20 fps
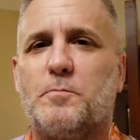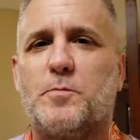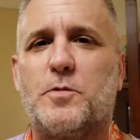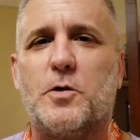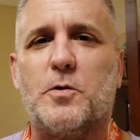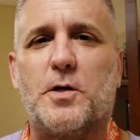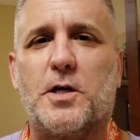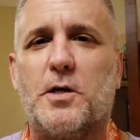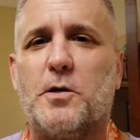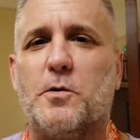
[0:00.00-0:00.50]

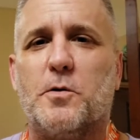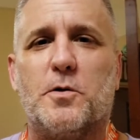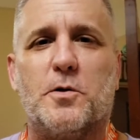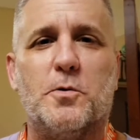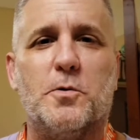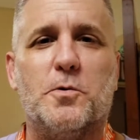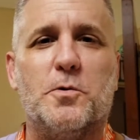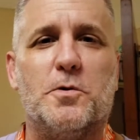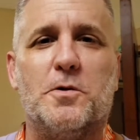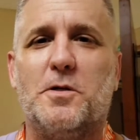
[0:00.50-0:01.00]
Tokyo
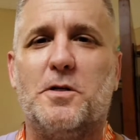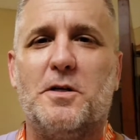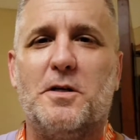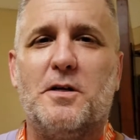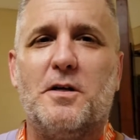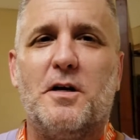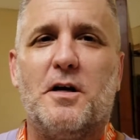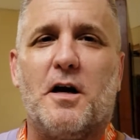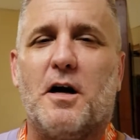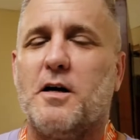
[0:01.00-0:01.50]
Ghoul.
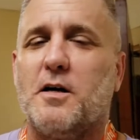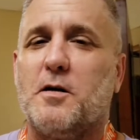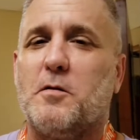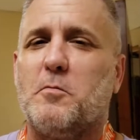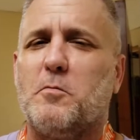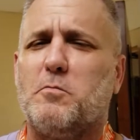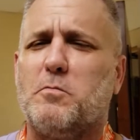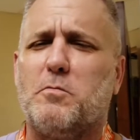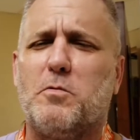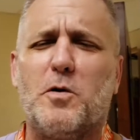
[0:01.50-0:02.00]
Um,
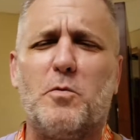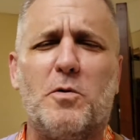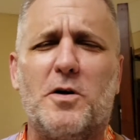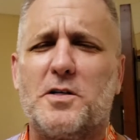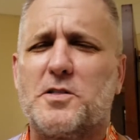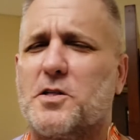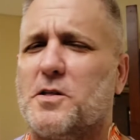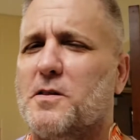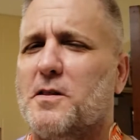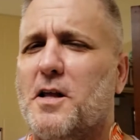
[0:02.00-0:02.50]
we
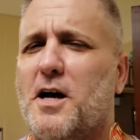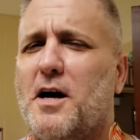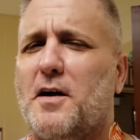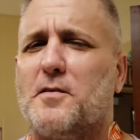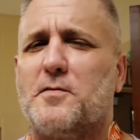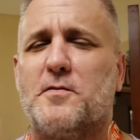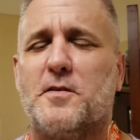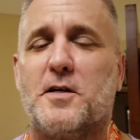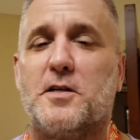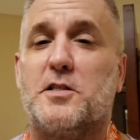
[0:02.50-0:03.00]
watch a lot of
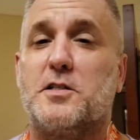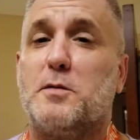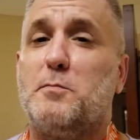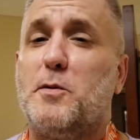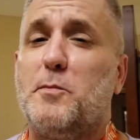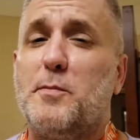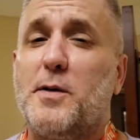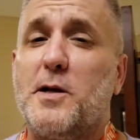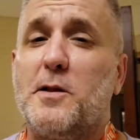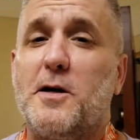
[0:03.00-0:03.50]
things. Some of
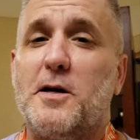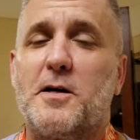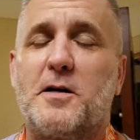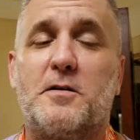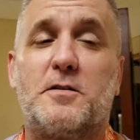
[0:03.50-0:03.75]
them I like,